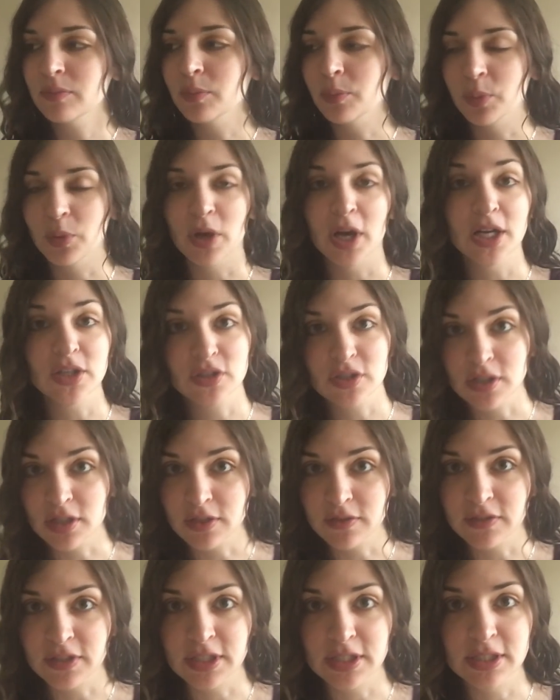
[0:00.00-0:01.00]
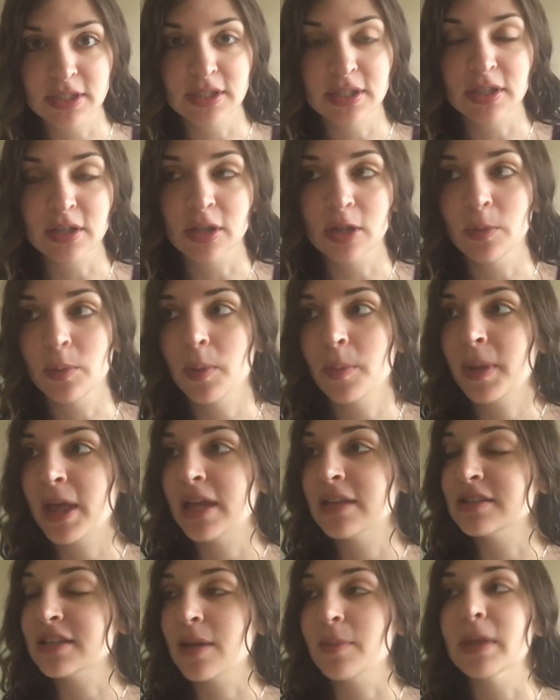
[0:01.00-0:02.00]
brush over the global
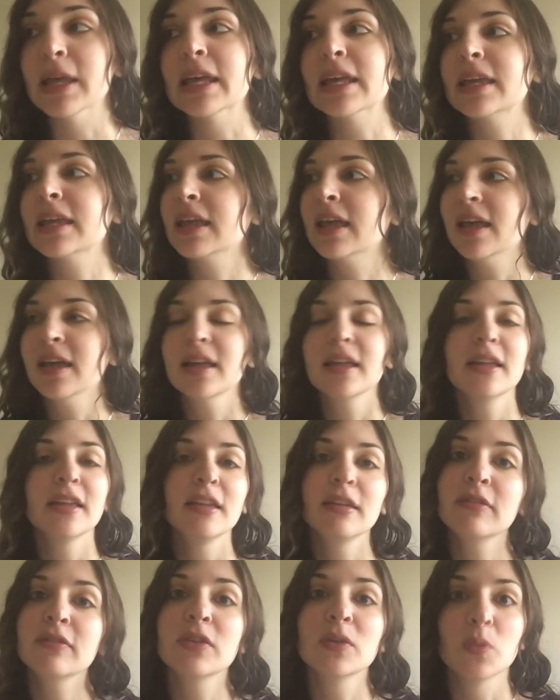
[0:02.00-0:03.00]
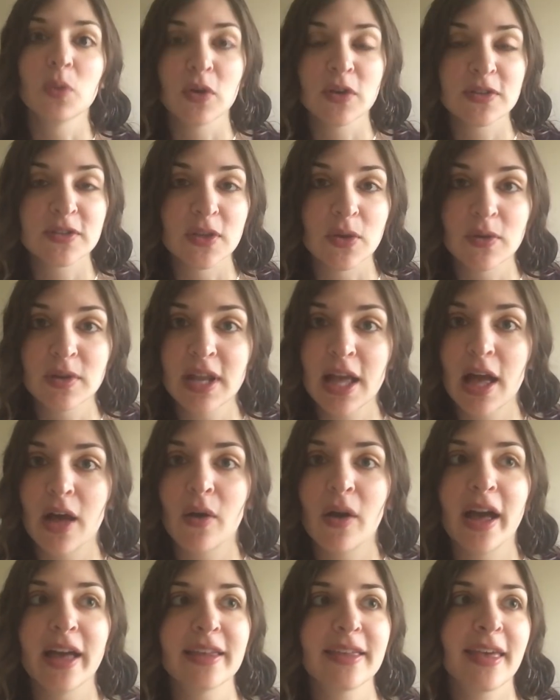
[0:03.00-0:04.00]
pandemic, even more so now,
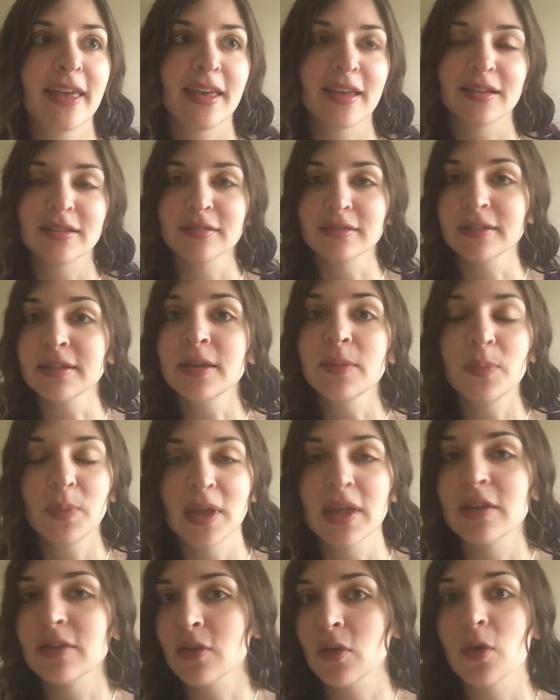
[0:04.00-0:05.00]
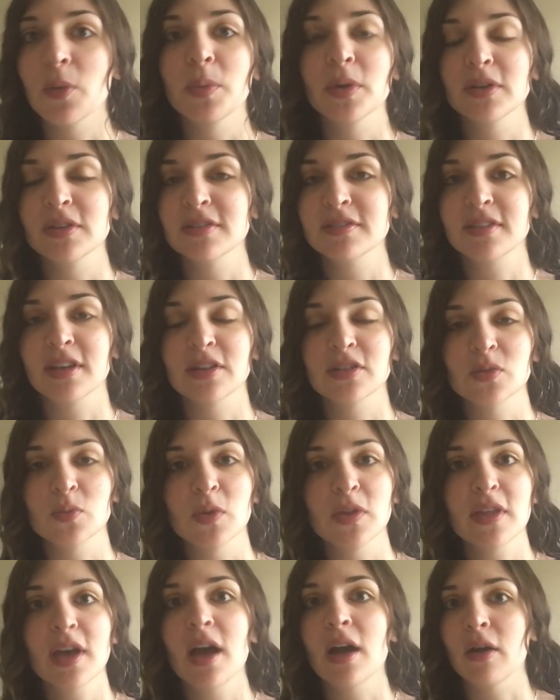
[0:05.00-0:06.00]
I can't leap into a book discussion
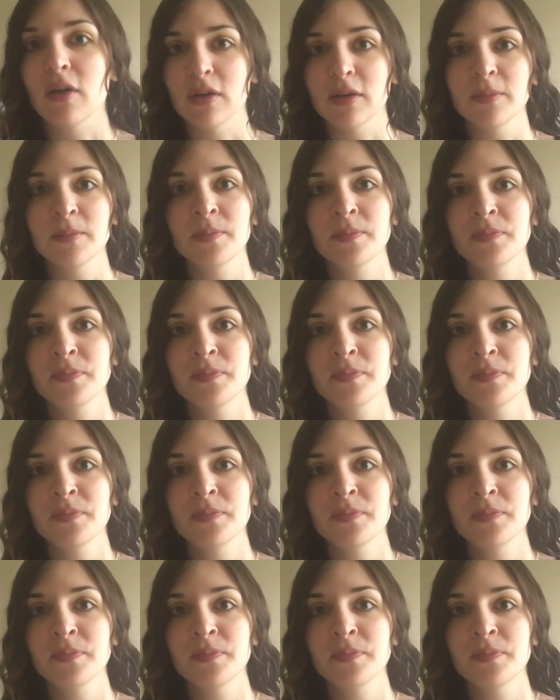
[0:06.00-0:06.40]
without